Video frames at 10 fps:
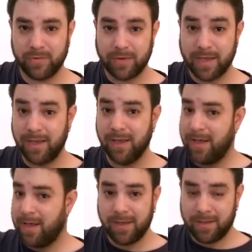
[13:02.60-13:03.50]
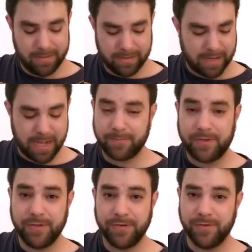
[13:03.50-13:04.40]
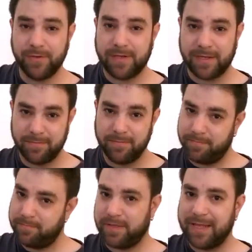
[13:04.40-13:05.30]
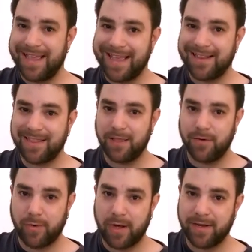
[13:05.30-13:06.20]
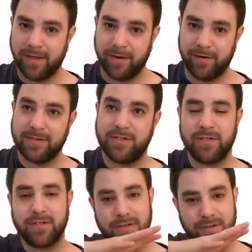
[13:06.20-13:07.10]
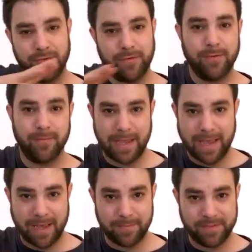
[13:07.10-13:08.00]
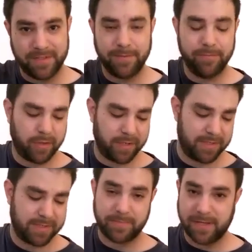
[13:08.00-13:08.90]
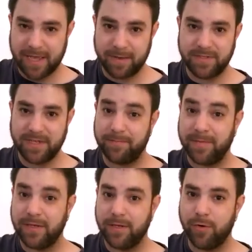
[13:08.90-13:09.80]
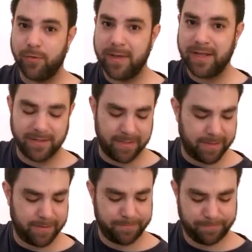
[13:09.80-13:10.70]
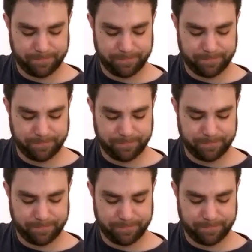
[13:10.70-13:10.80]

Okay, up to you. You can play anything you want here. It's just to empty bars. By empty, I mean no melody.